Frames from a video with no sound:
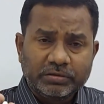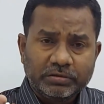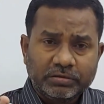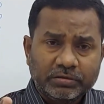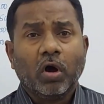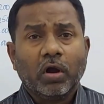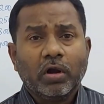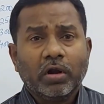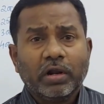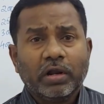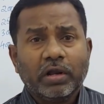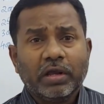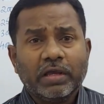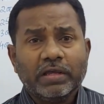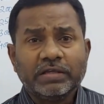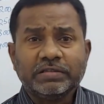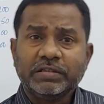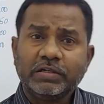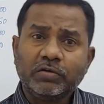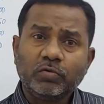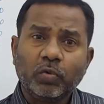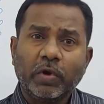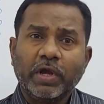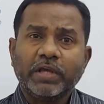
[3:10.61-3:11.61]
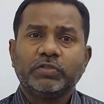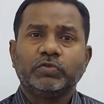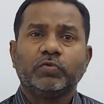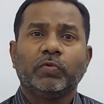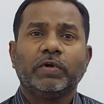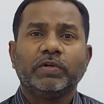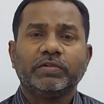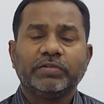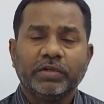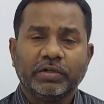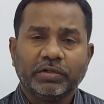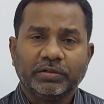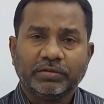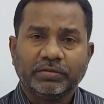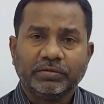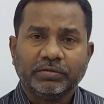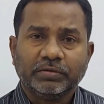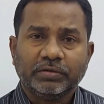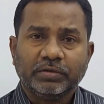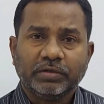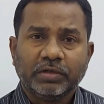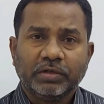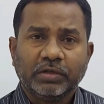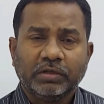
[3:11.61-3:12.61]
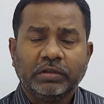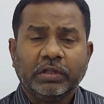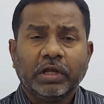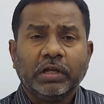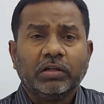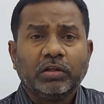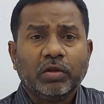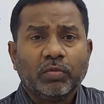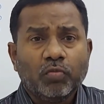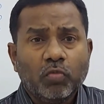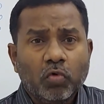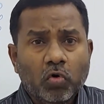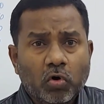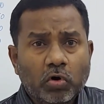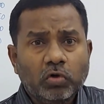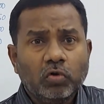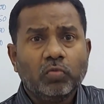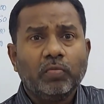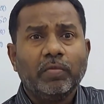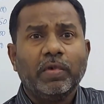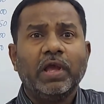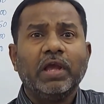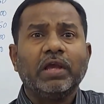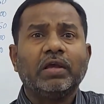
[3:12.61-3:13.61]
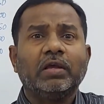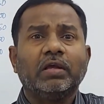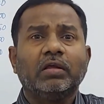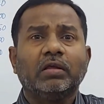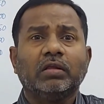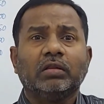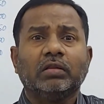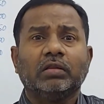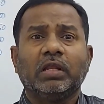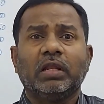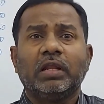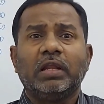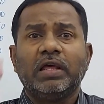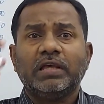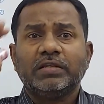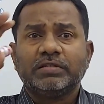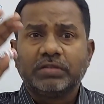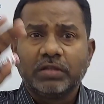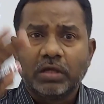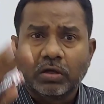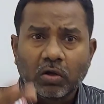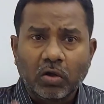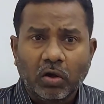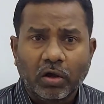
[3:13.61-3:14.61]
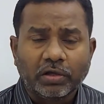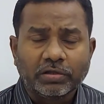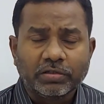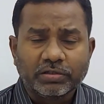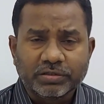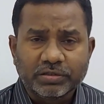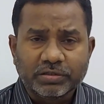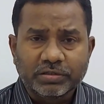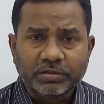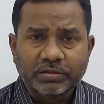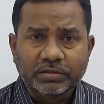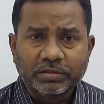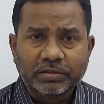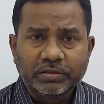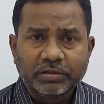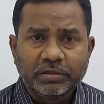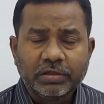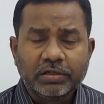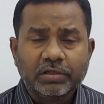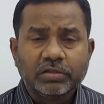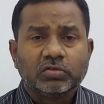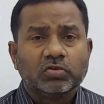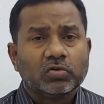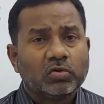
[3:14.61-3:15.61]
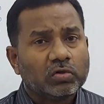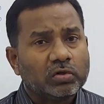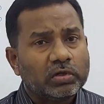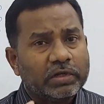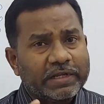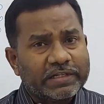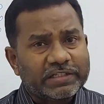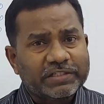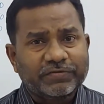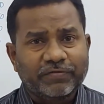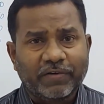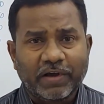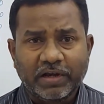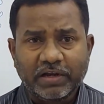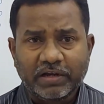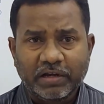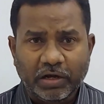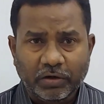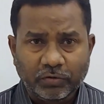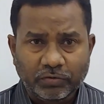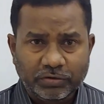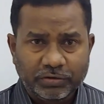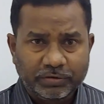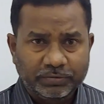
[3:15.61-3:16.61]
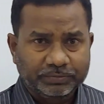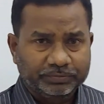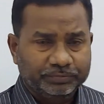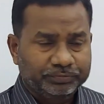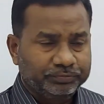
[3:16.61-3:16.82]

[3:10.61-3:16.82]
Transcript: Or is it vice versa, that the more you make, the less the cost? So let's find out.